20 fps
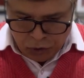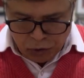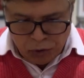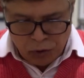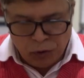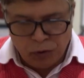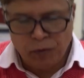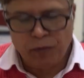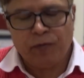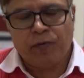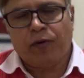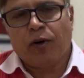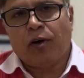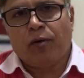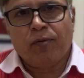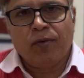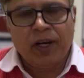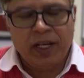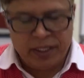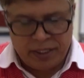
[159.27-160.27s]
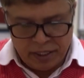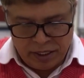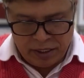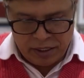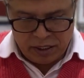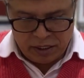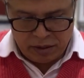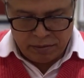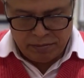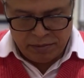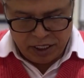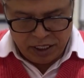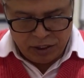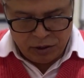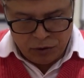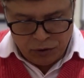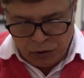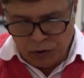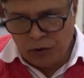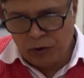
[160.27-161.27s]
two formulations
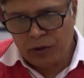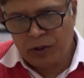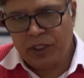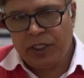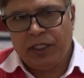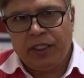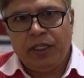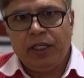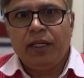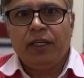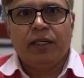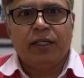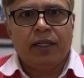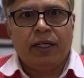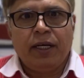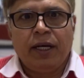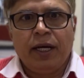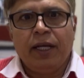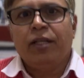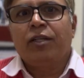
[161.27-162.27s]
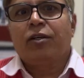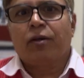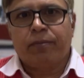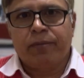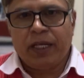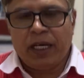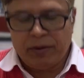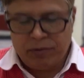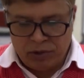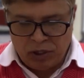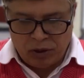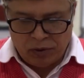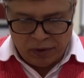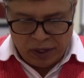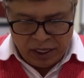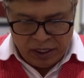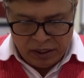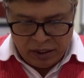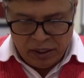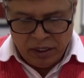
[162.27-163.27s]
being used in any of the
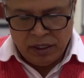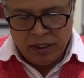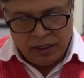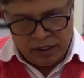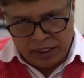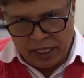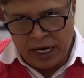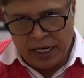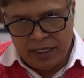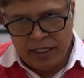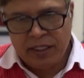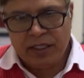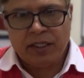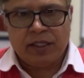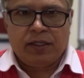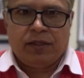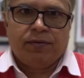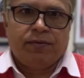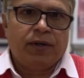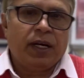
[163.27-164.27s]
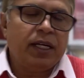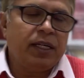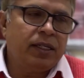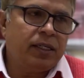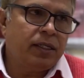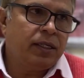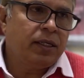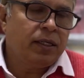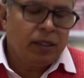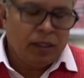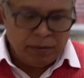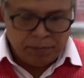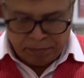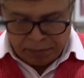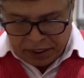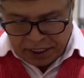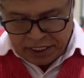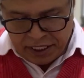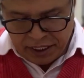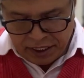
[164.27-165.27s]
observer, that is, one,
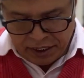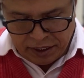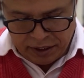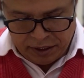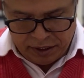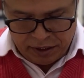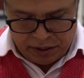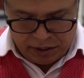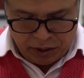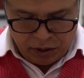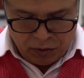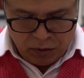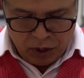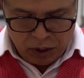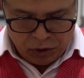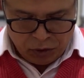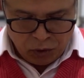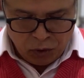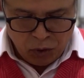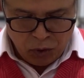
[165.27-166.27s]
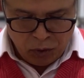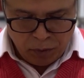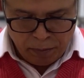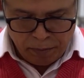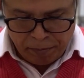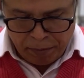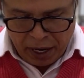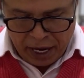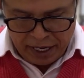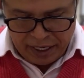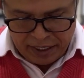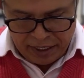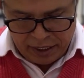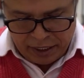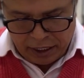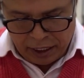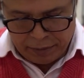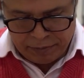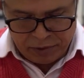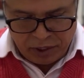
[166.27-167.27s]
PD is equal to
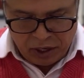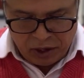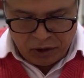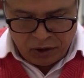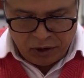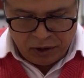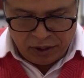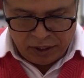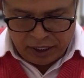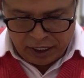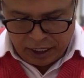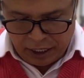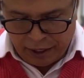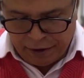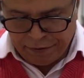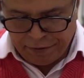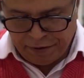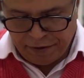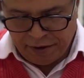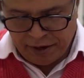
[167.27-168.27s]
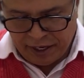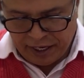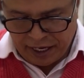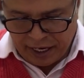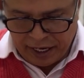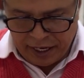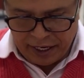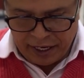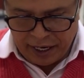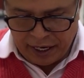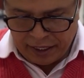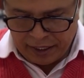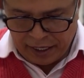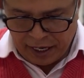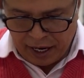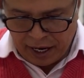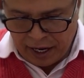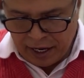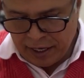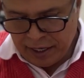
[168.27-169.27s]
pi epsilon f tan
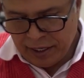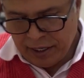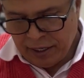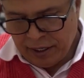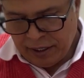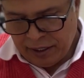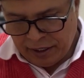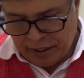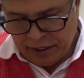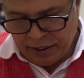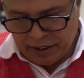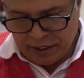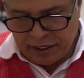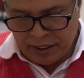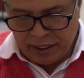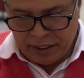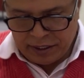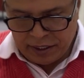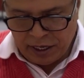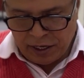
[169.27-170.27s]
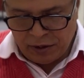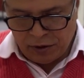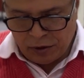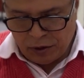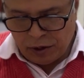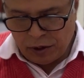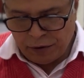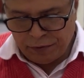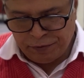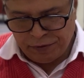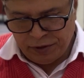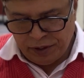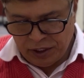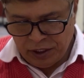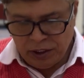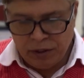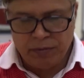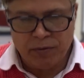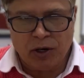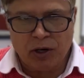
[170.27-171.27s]
delta integration of
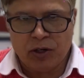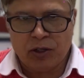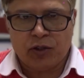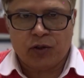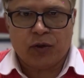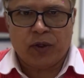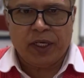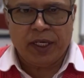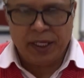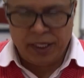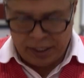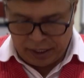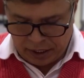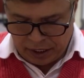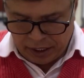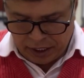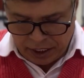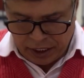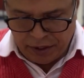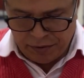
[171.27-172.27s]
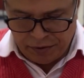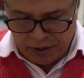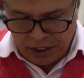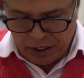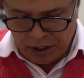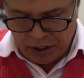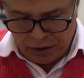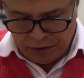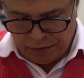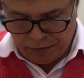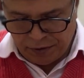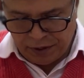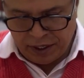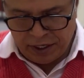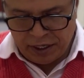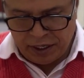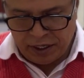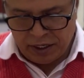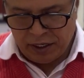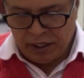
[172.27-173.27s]
E mod square dV,
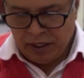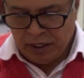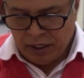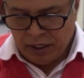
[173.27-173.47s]
where